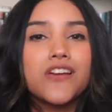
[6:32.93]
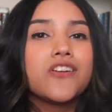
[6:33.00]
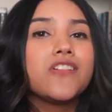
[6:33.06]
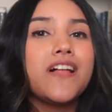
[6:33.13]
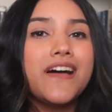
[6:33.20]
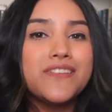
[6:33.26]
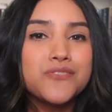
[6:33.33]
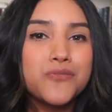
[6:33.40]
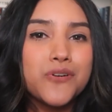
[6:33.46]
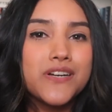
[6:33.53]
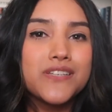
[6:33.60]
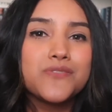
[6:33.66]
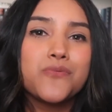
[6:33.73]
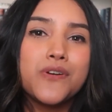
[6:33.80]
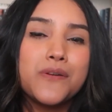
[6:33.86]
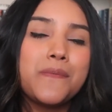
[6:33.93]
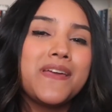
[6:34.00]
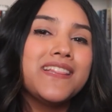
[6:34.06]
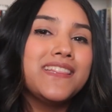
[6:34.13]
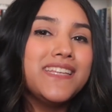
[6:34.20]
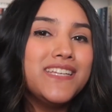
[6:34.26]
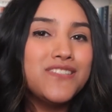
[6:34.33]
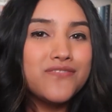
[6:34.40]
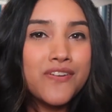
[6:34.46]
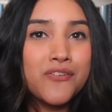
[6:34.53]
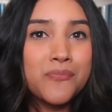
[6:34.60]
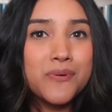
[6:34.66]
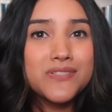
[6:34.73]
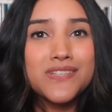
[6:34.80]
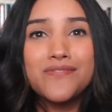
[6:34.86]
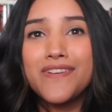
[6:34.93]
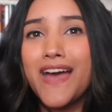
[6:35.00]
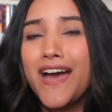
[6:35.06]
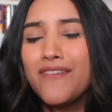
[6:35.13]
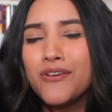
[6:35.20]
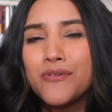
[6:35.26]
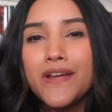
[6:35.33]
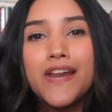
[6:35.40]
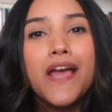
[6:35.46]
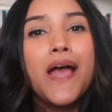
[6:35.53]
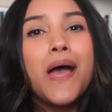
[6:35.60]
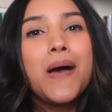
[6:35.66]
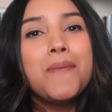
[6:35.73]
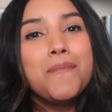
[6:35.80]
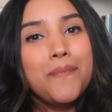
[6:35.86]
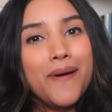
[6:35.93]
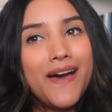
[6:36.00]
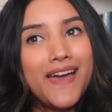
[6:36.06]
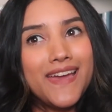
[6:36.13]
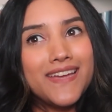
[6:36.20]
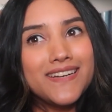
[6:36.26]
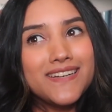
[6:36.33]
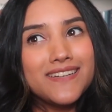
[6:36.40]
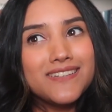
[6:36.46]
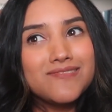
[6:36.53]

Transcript: Glass Sword is one of my least favorite books I've ever read. But